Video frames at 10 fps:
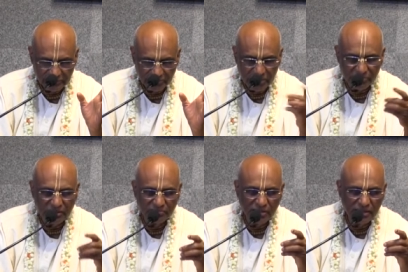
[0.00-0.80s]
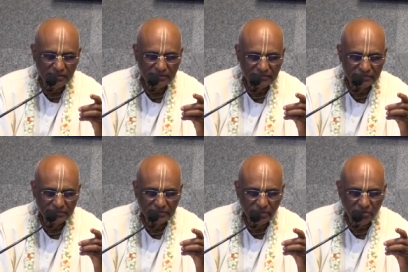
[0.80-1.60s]
Paramatma
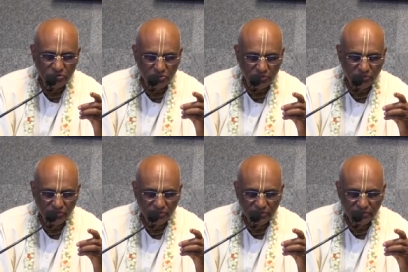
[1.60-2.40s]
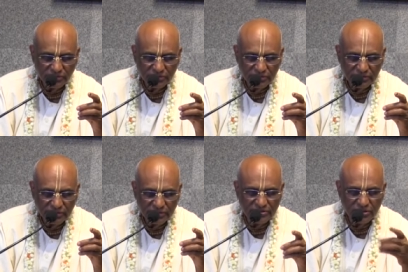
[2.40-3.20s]
also
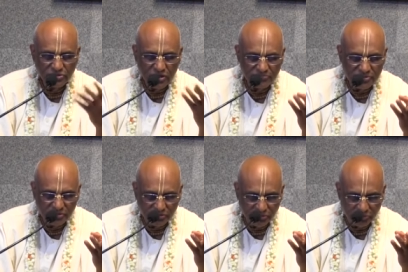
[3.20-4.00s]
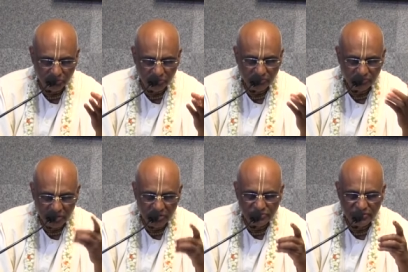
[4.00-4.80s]
is also absolute truth
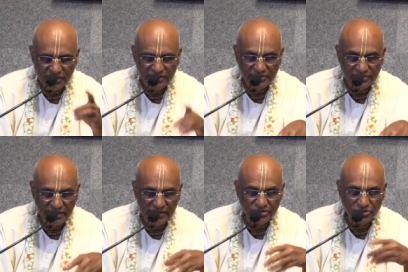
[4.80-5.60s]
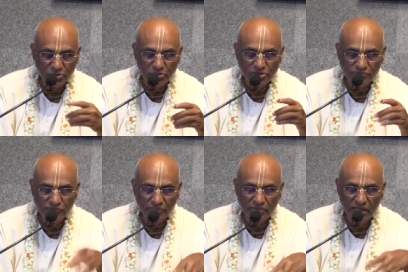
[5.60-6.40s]
because he is again sourced
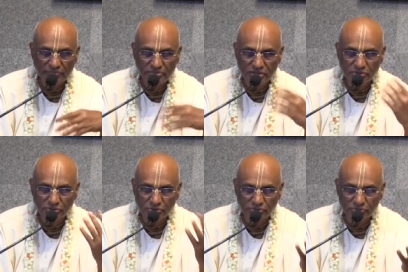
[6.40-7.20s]
from the absolute truth